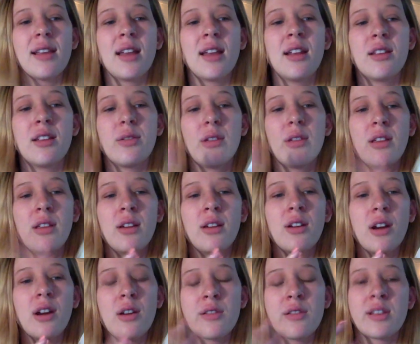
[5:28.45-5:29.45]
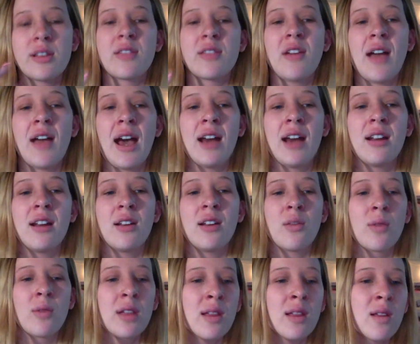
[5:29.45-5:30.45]
and it's really gross because I had it a
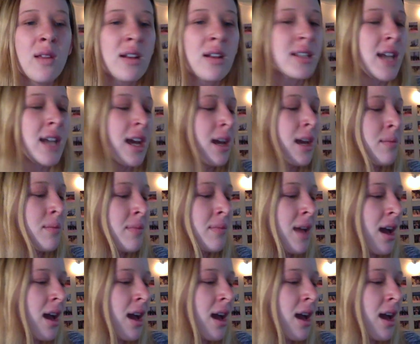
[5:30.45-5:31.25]
really long time.